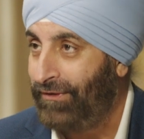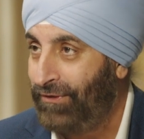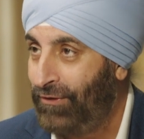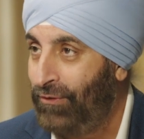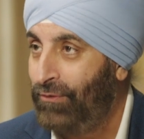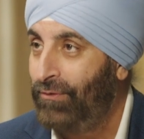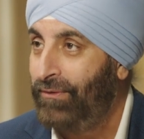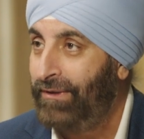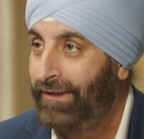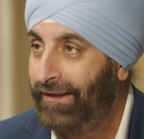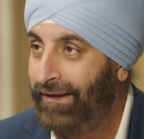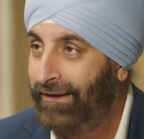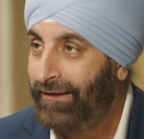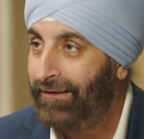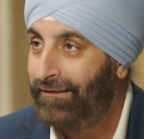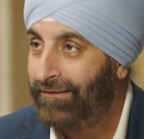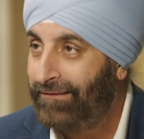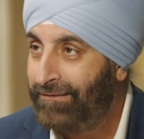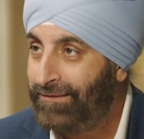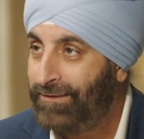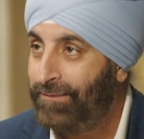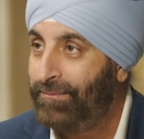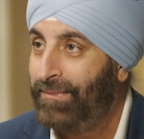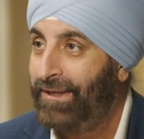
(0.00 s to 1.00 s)
You need
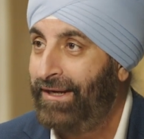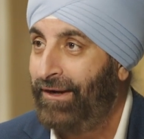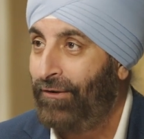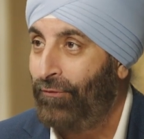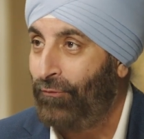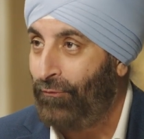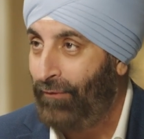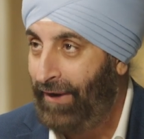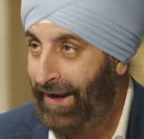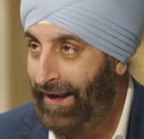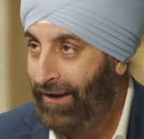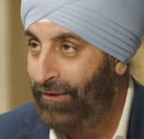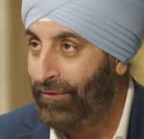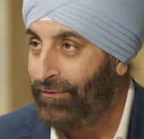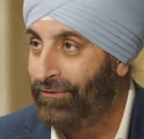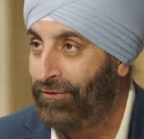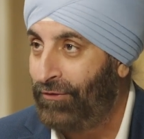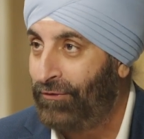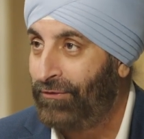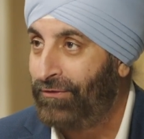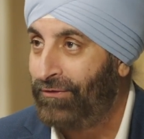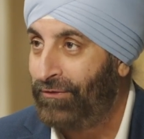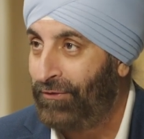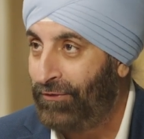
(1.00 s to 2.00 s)
to be around
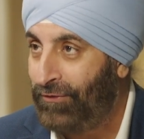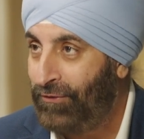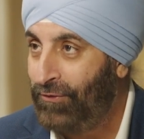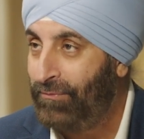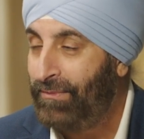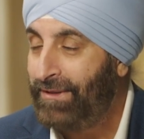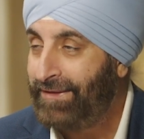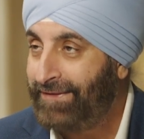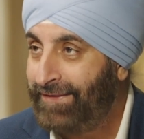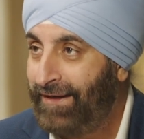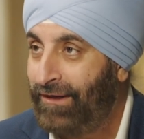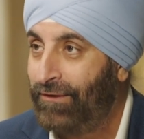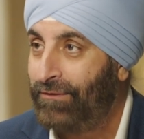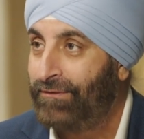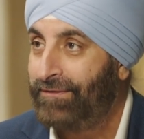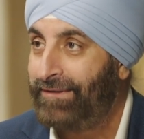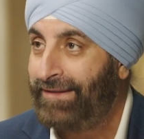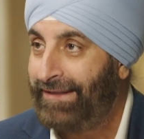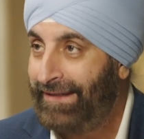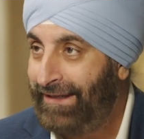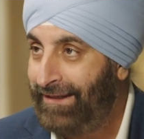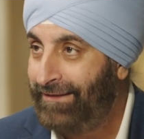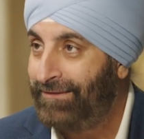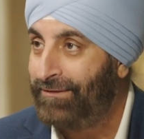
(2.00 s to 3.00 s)
your human cells
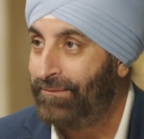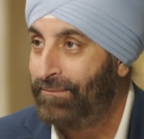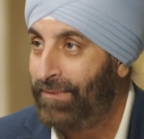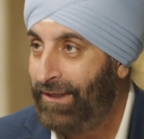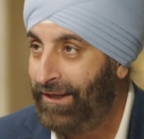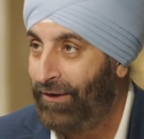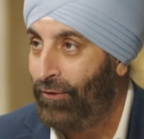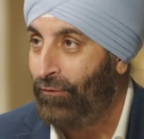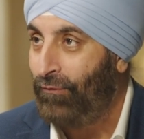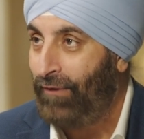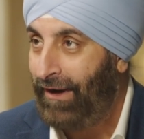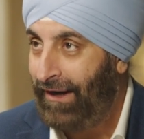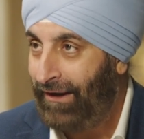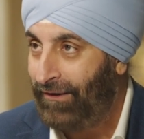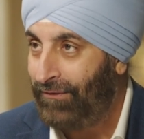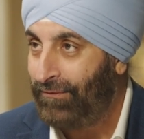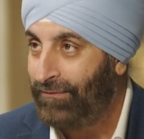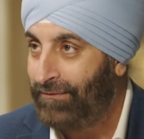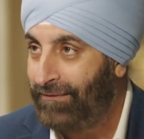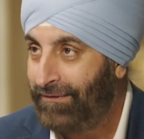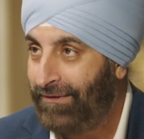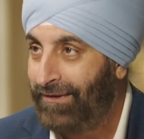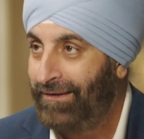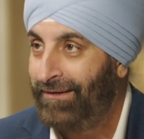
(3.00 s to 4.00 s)
need to be
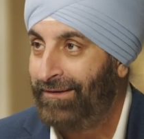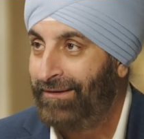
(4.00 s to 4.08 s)
around